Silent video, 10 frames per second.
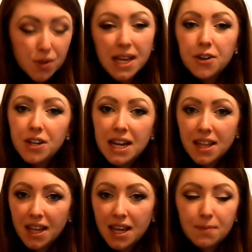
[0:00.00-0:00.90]
Don't set it on
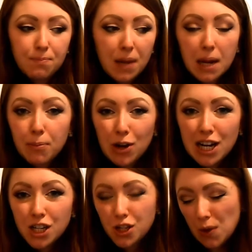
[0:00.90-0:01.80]
anything
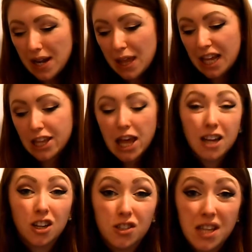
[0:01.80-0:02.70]
paperish or anything like
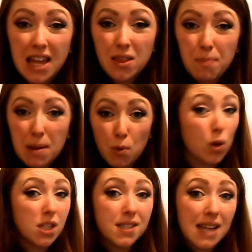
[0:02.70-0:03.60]
that, because then the
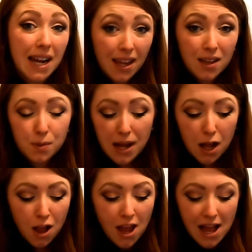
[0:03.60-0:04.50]
paper will just stick as
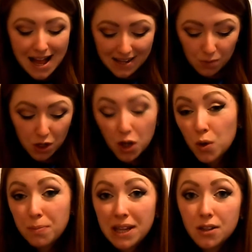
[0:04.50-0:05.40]
well, and when
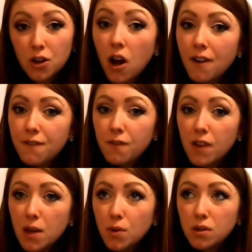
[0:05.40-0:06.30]
you go to peel it off,
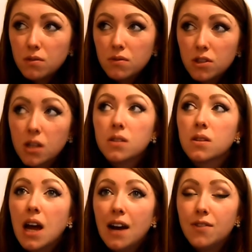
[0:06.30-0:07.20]
it will
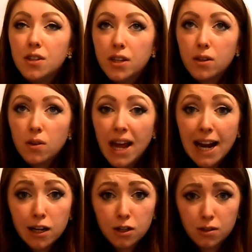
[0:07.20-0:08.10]
just have a little
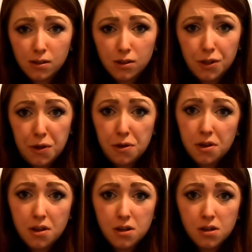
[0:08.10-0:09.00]
hair do.